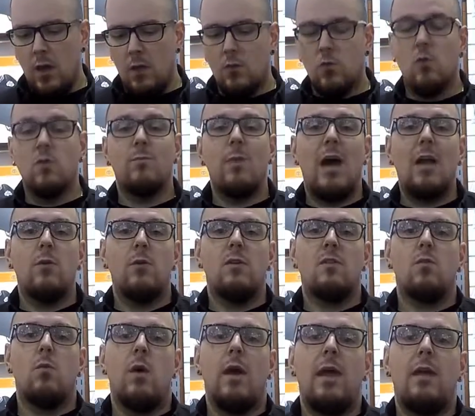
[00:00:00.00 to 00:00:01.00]
Those
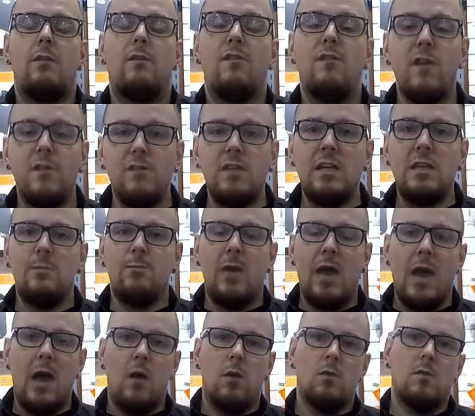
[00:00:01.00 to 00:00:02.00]
batteries weigh 15
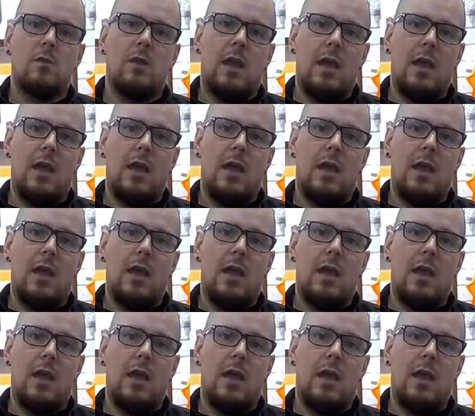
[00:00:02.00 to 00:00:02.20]
pounds